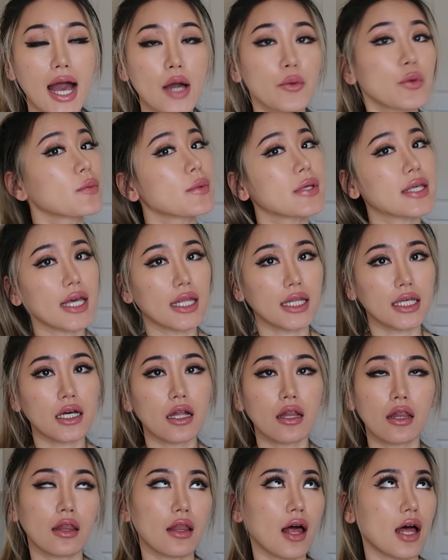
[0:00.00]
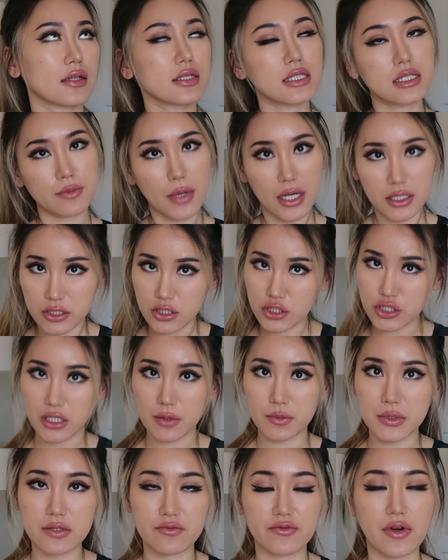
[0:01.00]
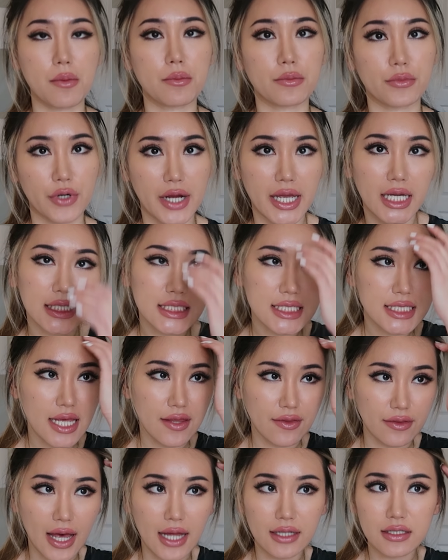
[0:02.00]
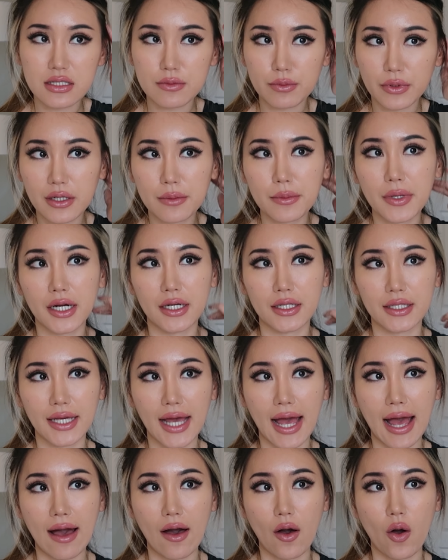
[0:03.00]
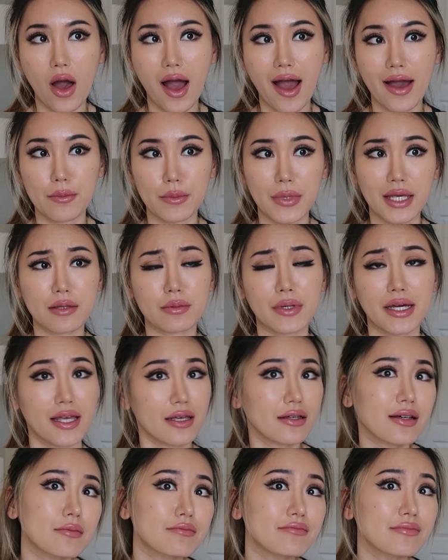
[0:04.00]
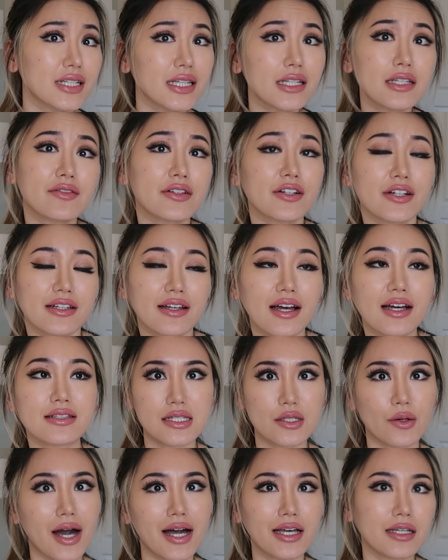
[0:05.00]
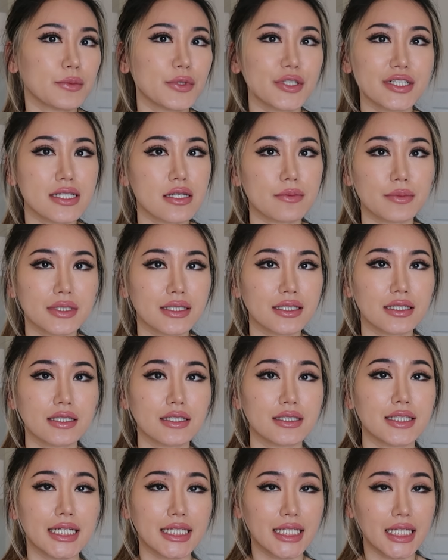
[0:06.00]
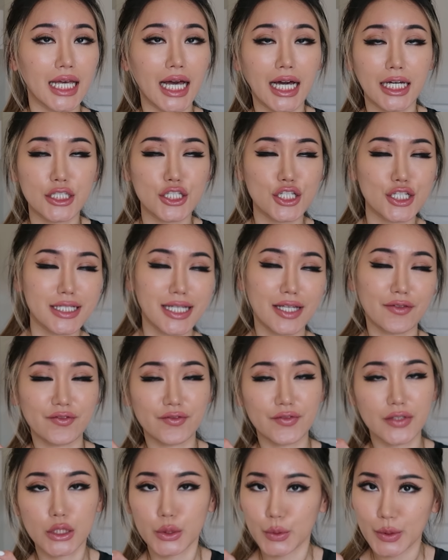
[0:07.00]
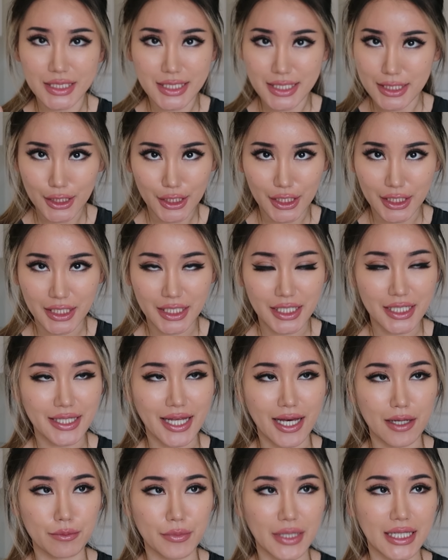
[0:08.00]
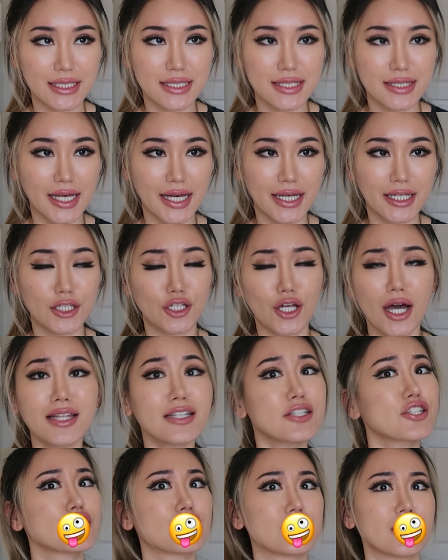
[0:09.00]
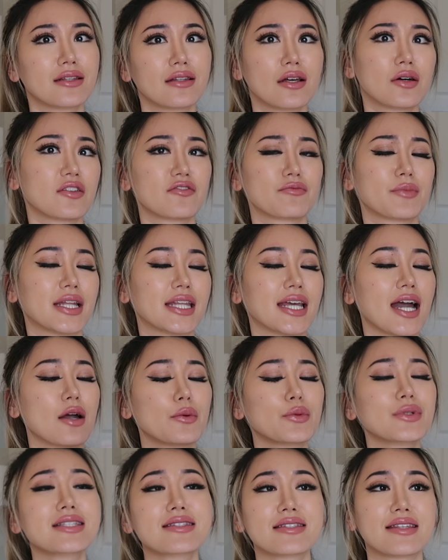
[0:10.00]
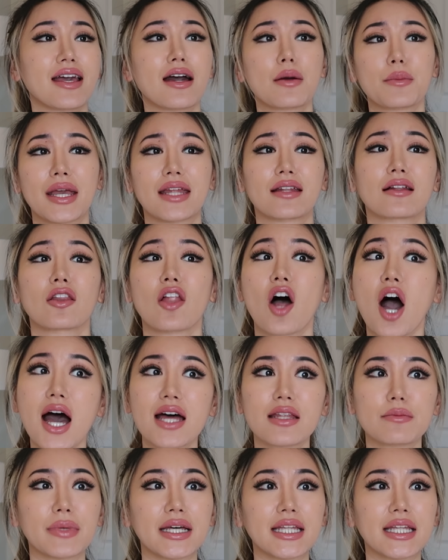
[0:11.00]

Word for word: I would be getting a lot of sponsorships from brands and that is primarily how I make my income, believe it or not. So I'm your typical like IG influencer that makes like not a load of money. I wouldn't say I made a lot,